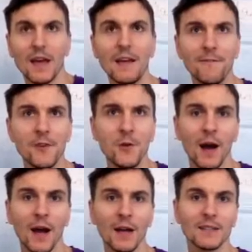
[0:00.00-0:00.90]
If you
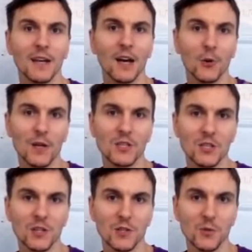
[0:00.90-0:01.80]
had a
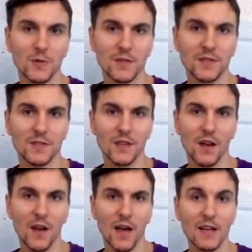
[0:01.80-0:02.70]
question that was
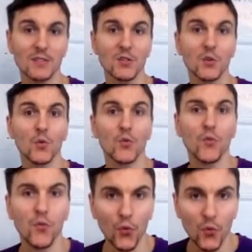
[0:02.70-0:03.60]
est-ce que
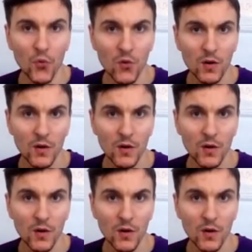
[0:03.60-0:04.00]
vous,